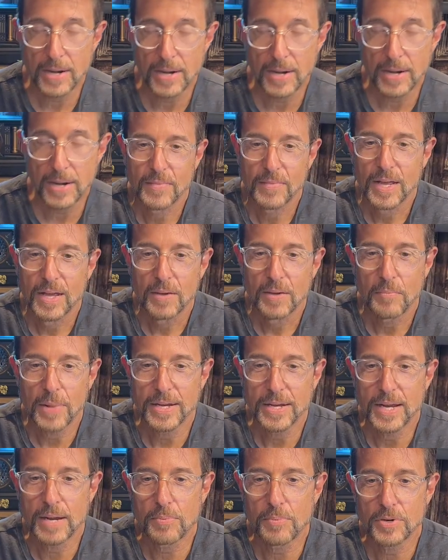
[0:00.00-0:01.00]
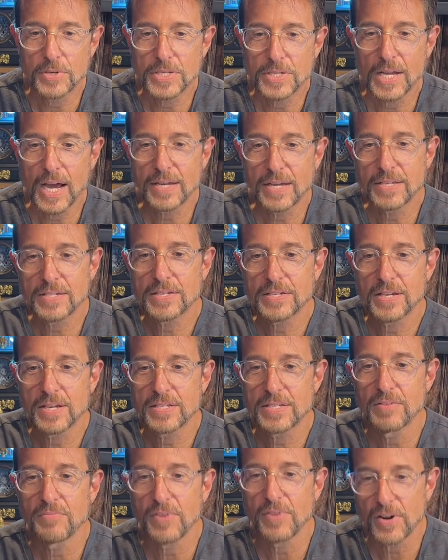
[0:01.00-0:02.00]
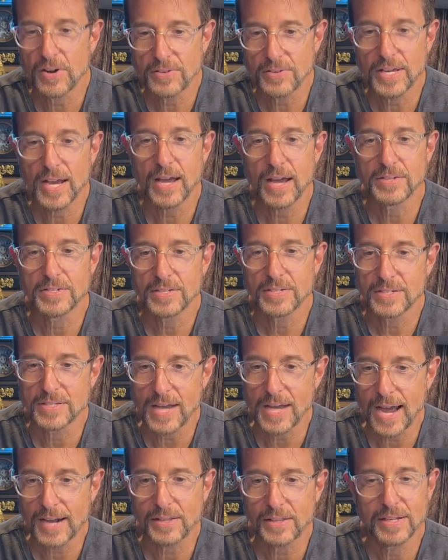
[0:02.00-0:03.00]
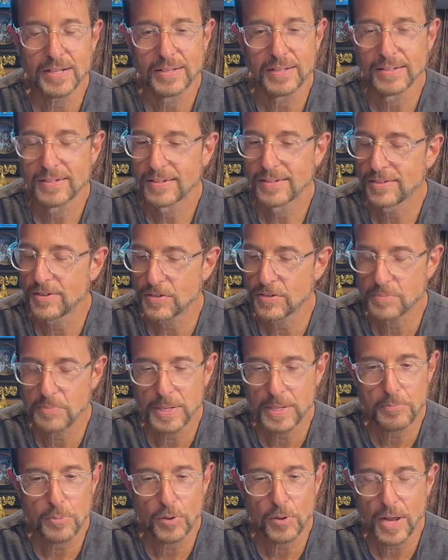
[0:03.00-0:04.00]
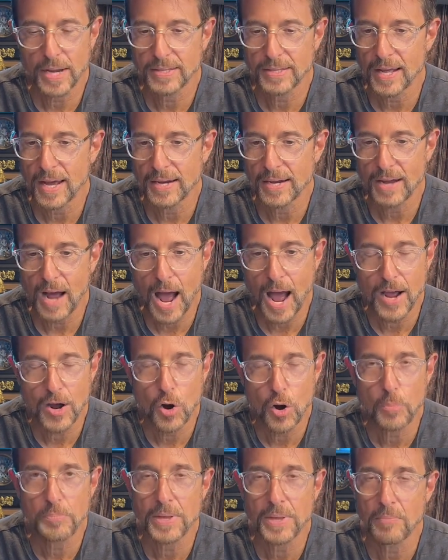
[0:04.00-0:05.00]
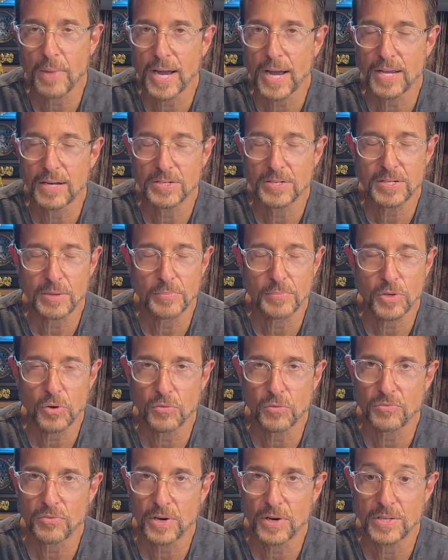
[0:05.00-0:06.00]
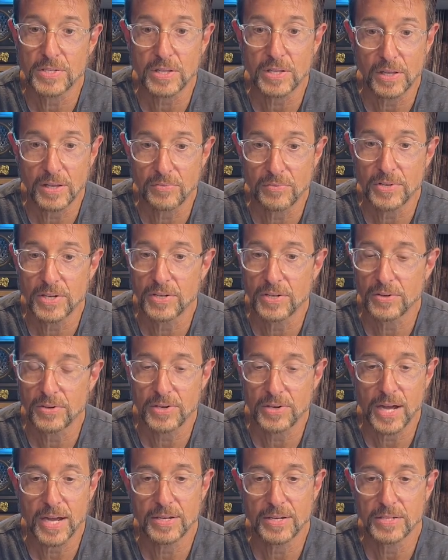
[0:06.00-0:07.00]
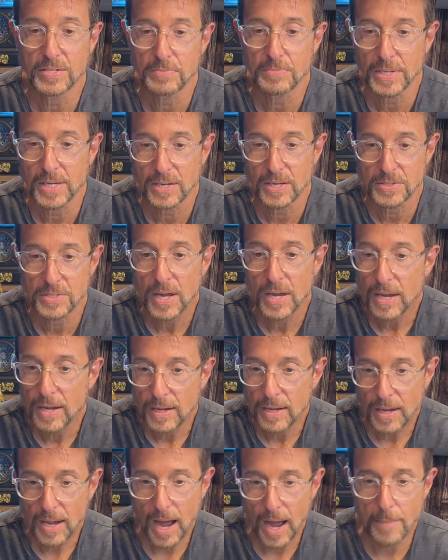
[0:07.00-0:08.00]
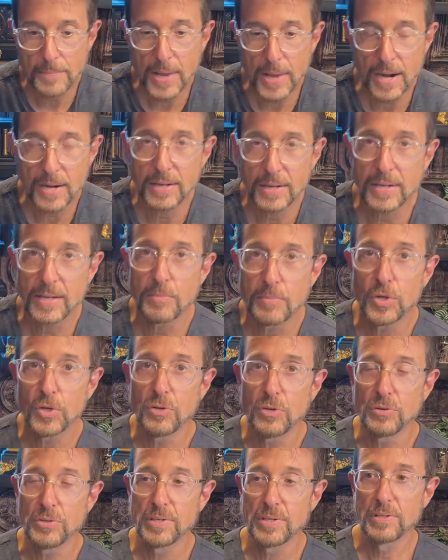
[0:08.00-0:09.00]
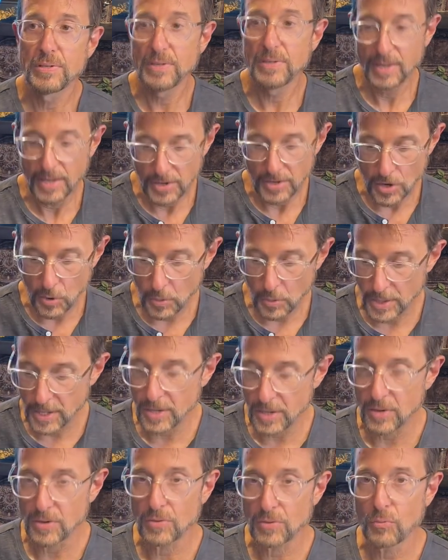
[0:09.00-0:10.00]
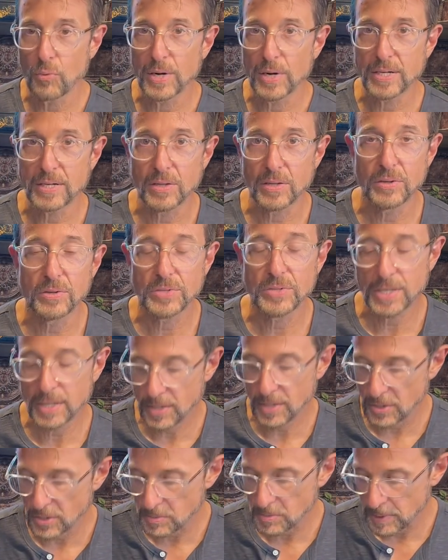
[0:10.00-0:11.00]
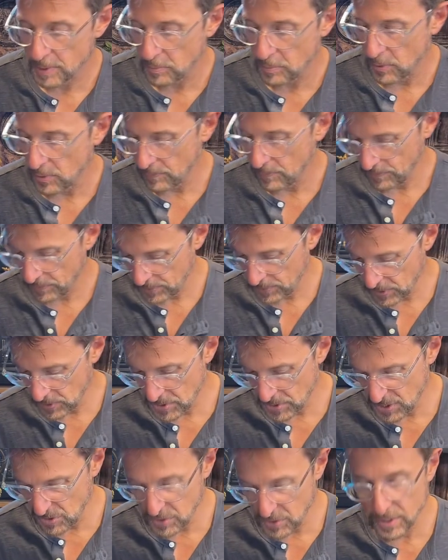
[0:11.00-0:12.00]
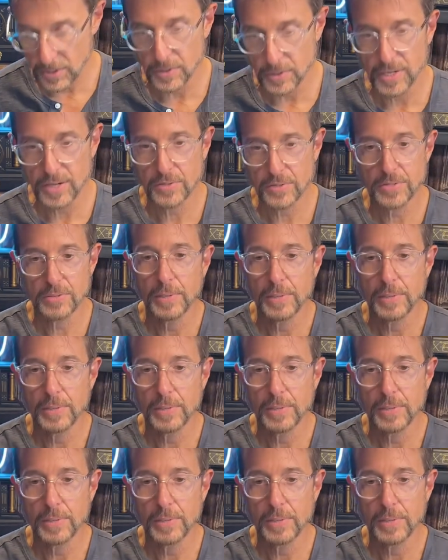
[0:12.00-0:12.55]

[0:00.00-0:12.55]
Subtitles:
my neighbor is 96 and yes, exactly. There's people like that. I hope that my 80-something-year-old friends lived into their 90s because I'm not in any mood and nowhere near wanting to lose any of those people. They're so near and dear to me.